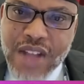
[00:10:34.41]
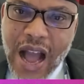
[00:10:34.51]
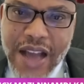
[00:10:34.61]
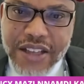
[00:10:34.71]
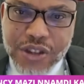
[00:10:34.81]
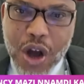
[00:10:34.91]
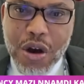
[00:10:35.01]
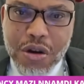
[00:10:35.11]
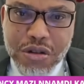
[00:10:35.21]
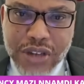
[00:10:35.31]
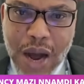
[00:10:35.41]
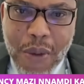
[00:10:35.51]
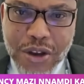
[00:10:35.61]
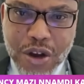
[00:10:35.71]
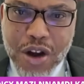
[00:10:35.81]
I told
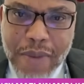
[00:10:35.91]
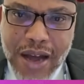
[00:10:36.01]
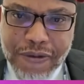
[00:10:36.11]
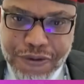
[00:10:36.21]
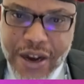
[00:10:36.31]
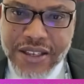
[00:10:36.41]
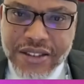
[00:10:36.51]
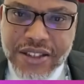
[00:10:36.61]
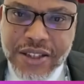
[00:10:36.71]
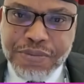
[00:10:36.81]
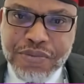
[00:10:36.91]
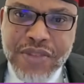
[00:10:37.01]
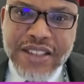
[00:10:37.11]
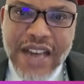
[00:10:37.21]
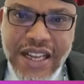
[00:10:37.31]
our Yoruba friends
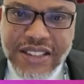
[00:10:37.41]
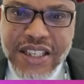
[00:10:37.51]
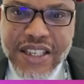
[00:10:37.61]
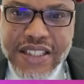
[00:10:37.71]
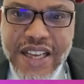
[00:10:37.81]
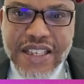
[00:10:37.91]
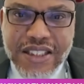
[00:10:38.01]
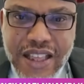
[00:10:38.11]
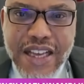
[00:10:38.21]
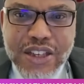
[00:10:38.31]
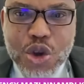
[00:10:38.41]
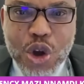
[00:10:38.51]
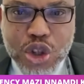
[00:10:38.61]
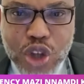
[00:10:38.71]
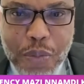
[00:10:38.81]
that this thing
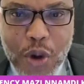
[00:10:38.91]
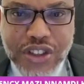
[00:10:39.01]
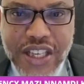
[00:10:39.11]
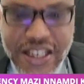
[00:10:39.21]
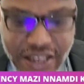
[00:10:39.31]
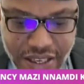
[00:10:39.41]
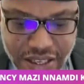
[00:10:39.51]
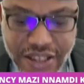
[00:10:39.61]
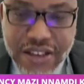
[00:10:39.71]
you're supporting,